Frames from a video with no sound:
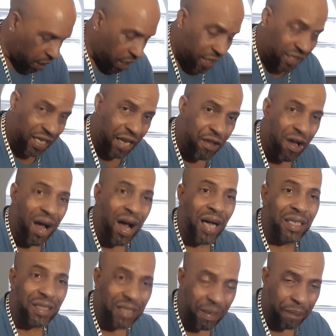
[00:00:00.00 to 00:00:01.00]
is that you
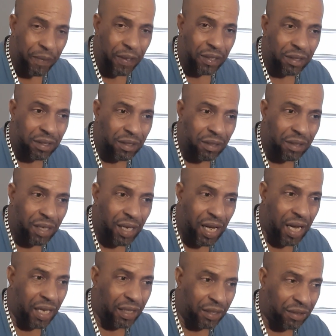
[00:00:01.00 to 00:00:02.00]
accept it
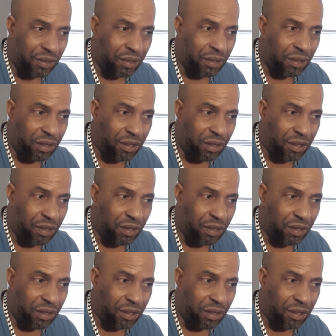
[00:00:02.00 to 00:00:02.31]
and